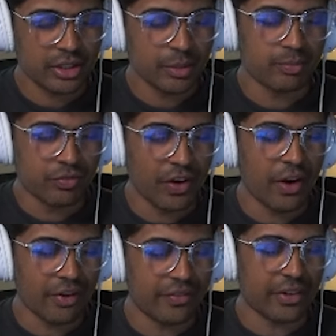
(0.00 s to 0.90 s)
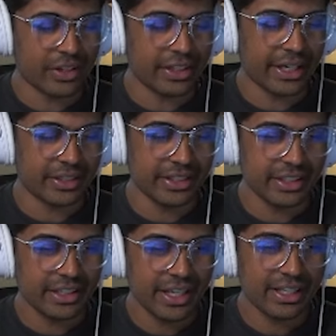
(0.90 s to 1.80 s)
They're very very
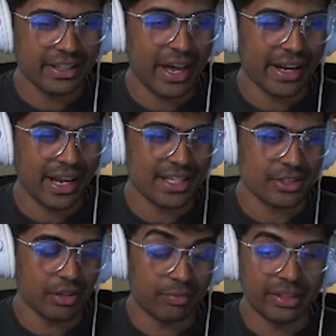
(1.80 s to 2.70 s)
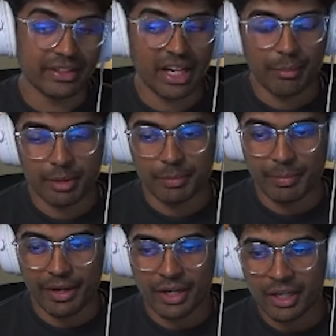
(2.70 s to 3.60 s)
likely, and in that case, they'll have plenty of time to
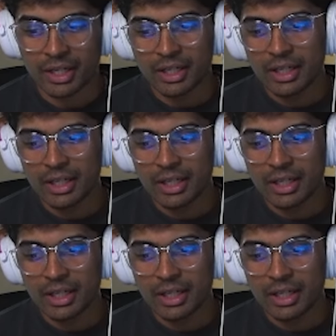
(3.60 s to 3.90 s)
prepare.